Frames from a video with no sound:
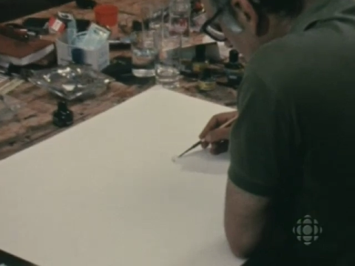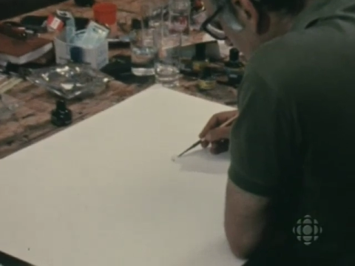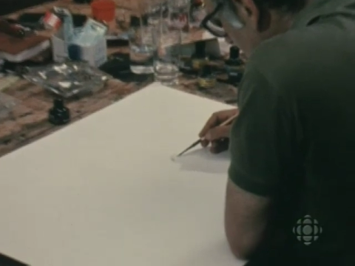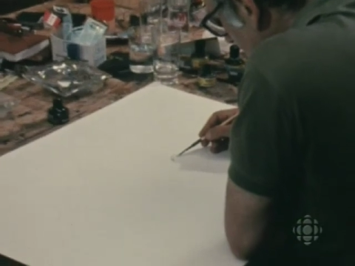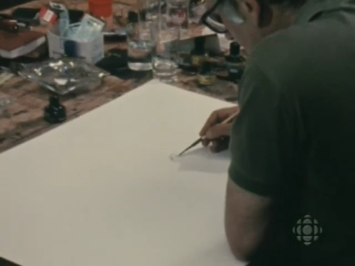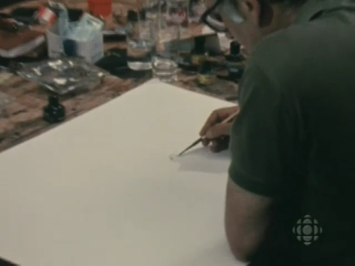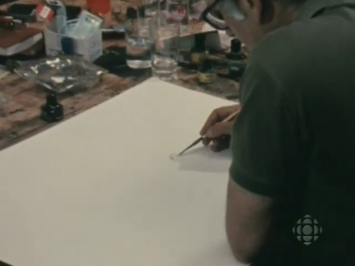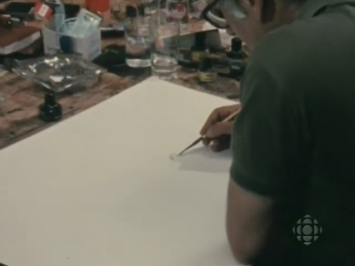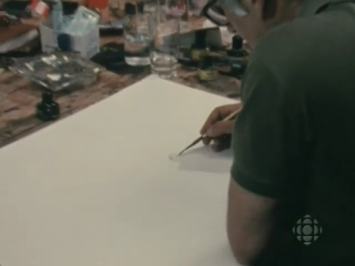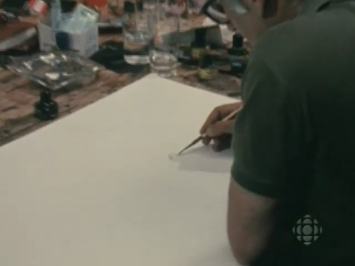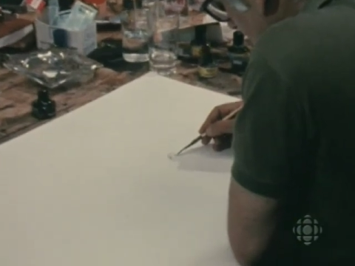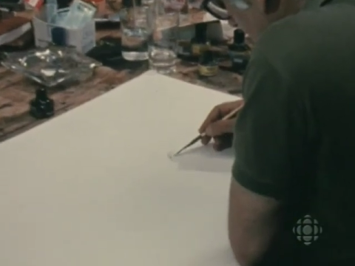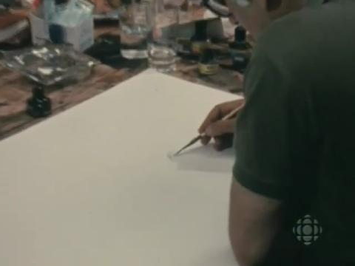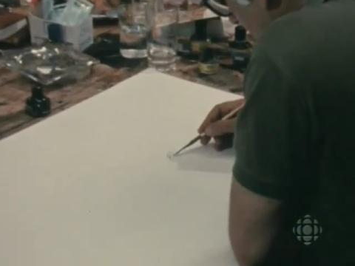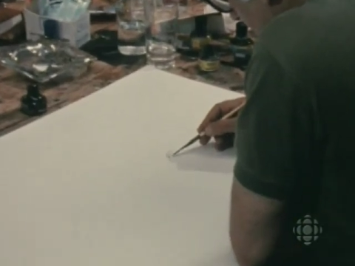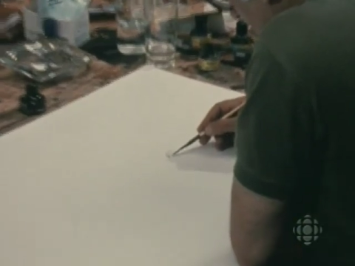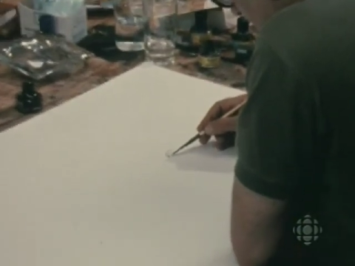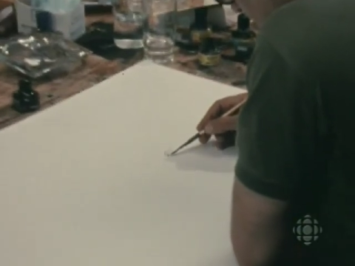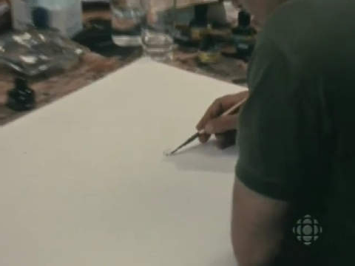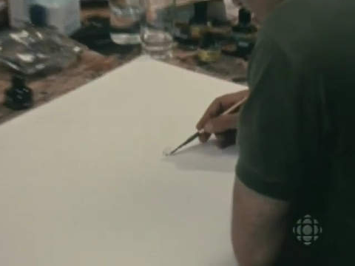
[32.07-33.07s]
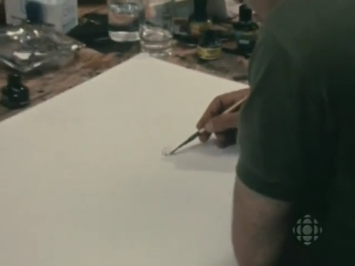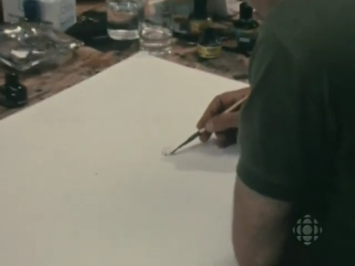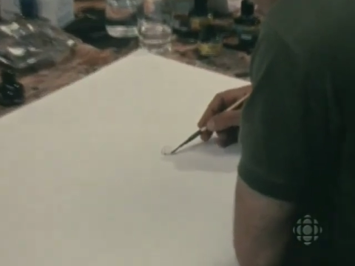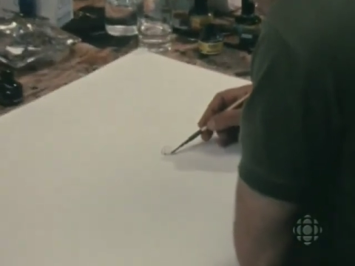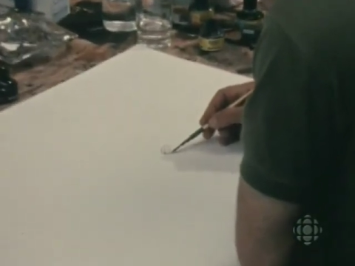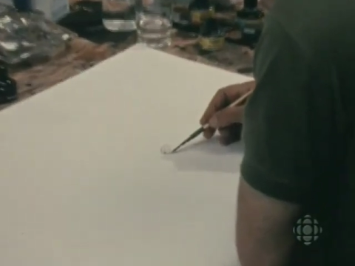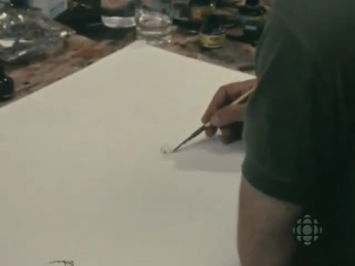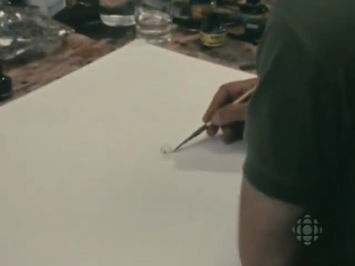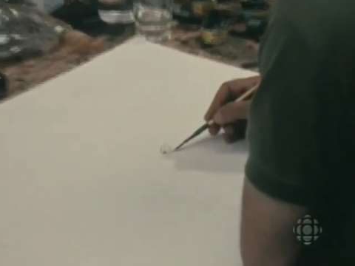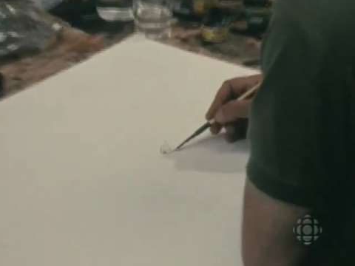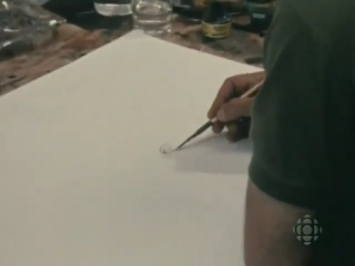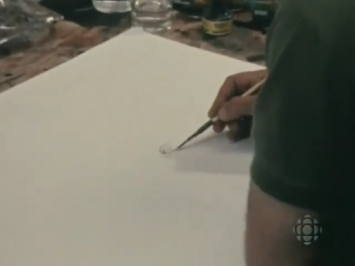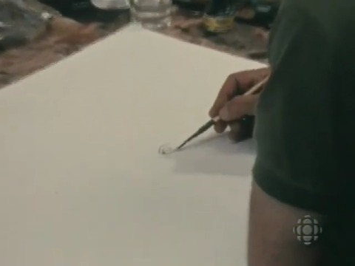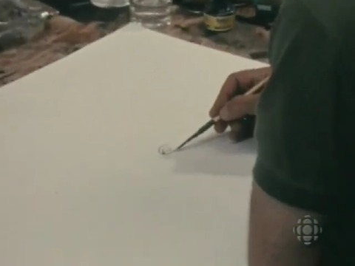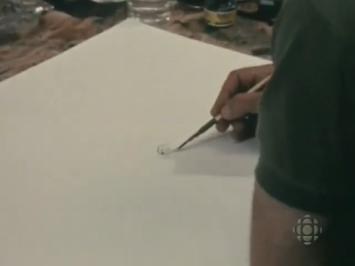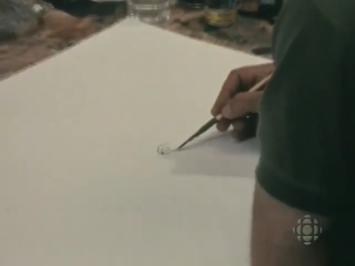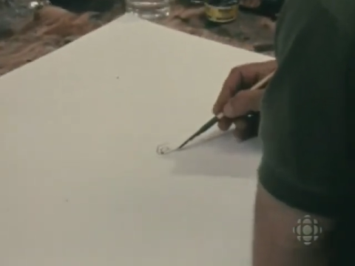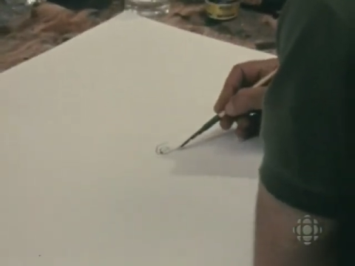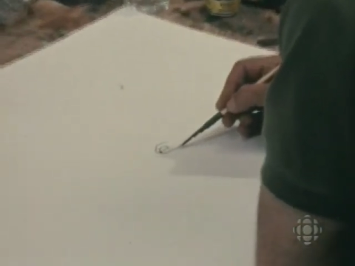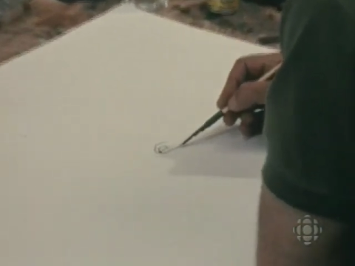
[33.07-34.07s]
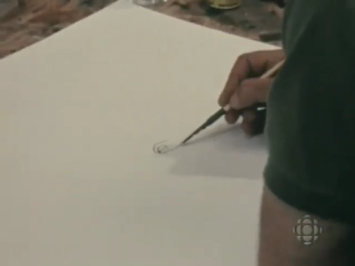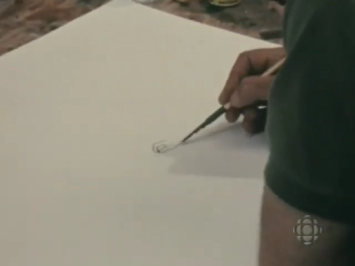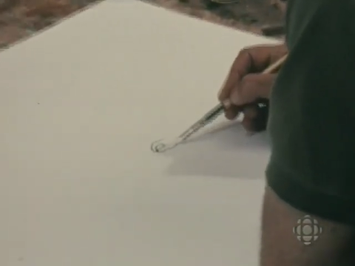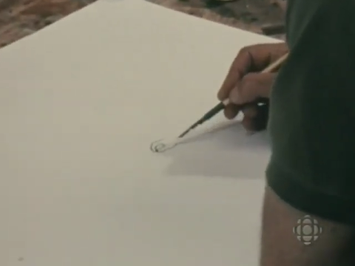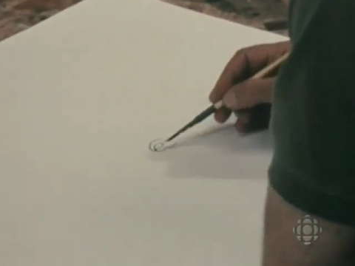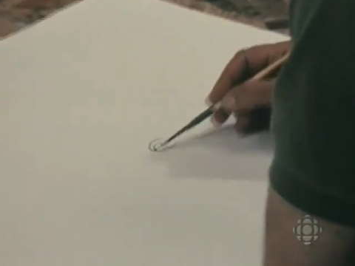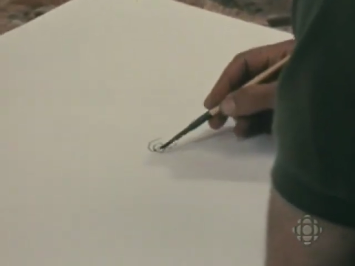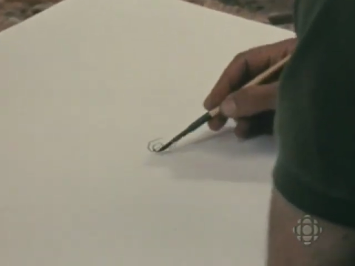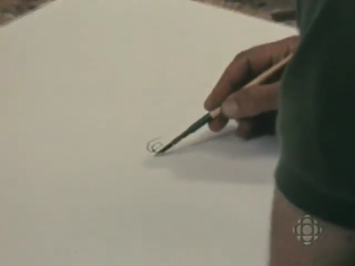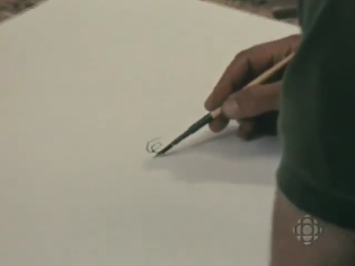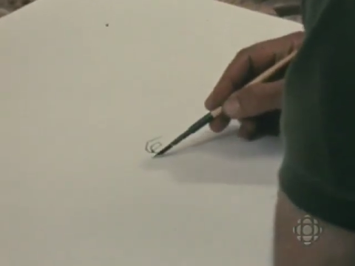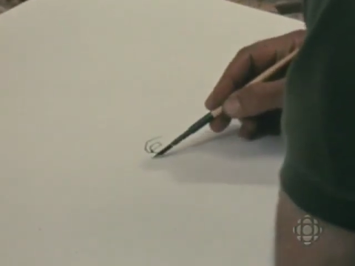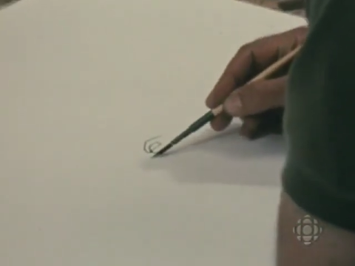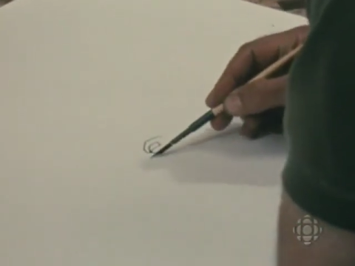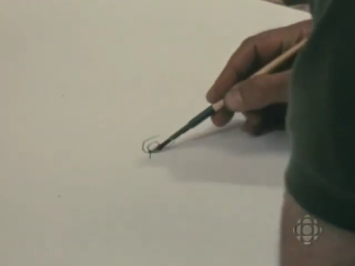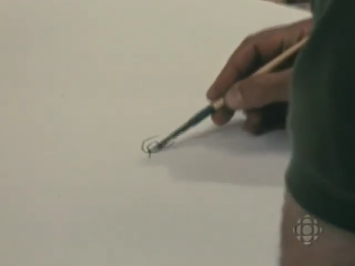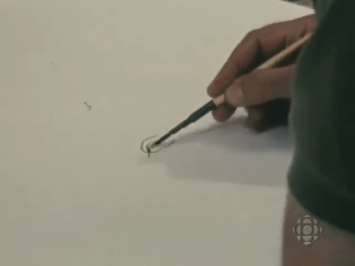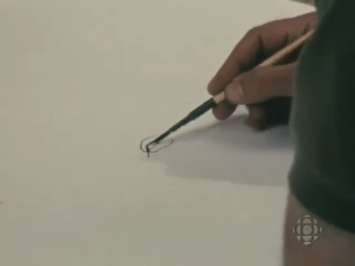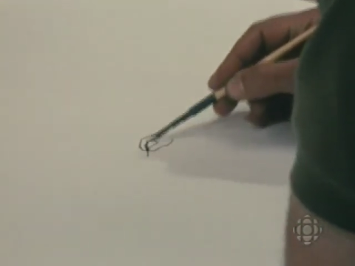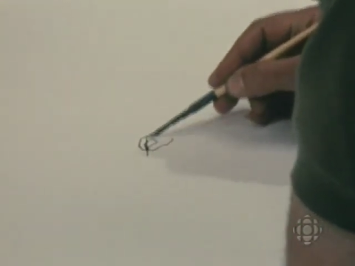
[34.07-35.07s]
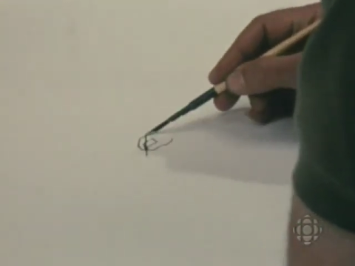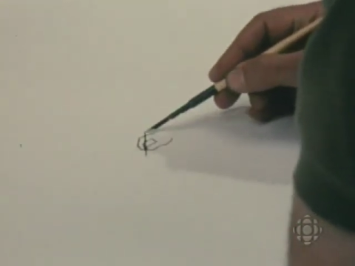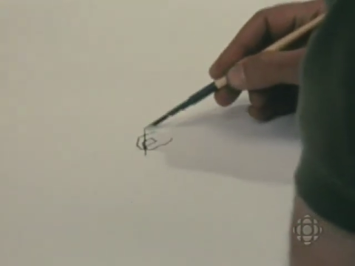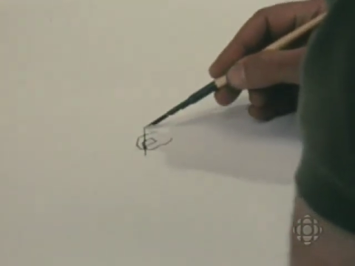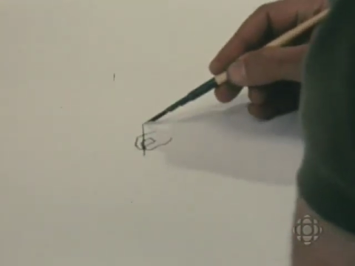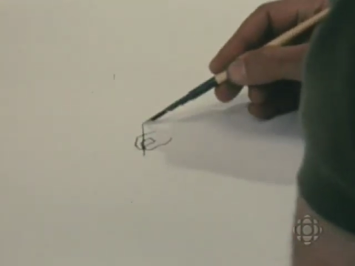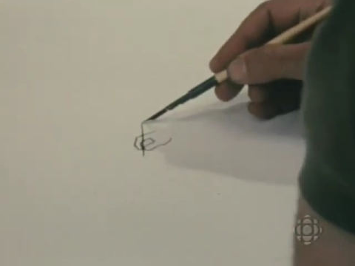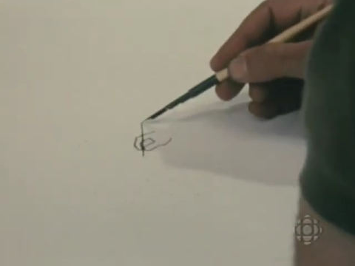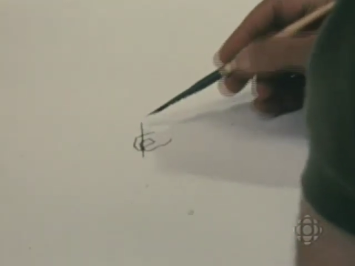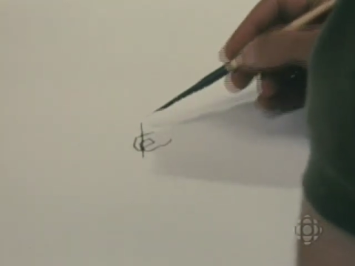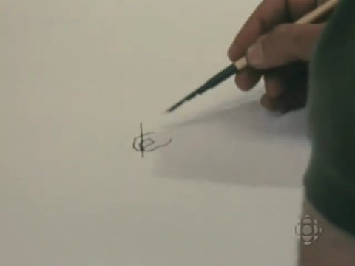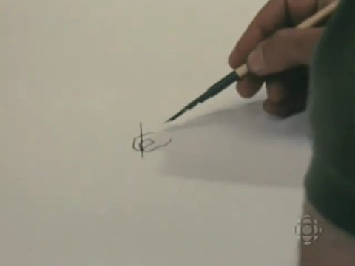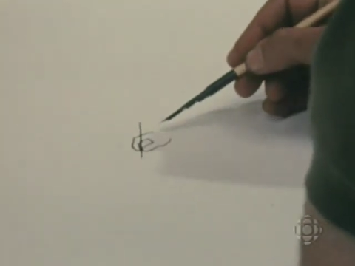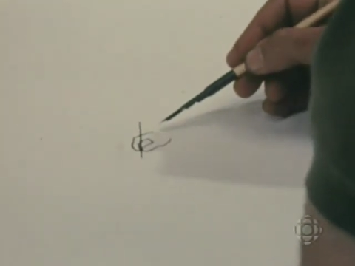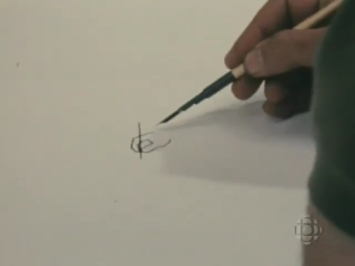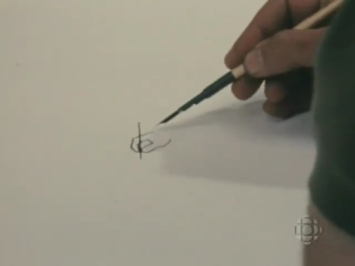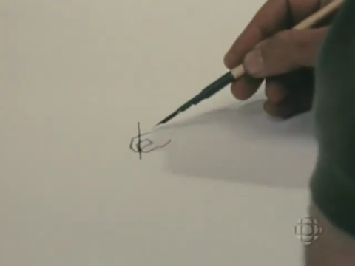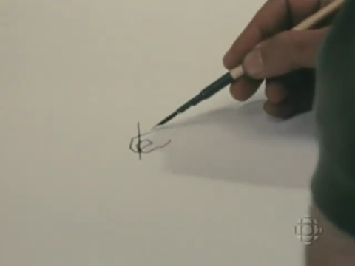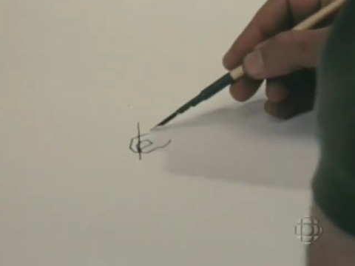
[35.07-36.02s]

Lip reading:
Nobody's mouth can be seen.